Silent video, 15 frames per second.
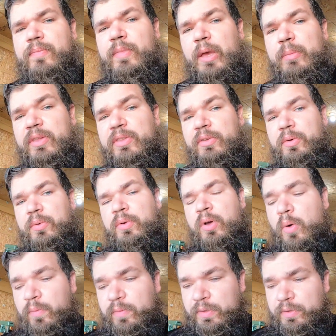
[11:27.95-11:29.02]
maybe soon,
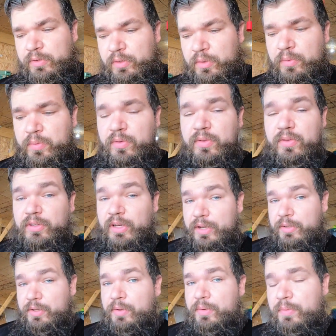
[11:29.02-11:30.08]
hopefully soon.
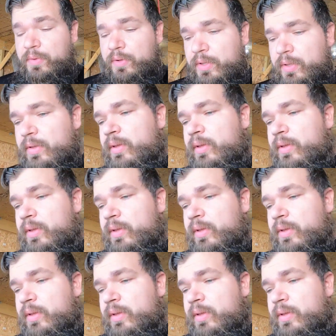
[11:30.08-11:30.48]
Stay tuned.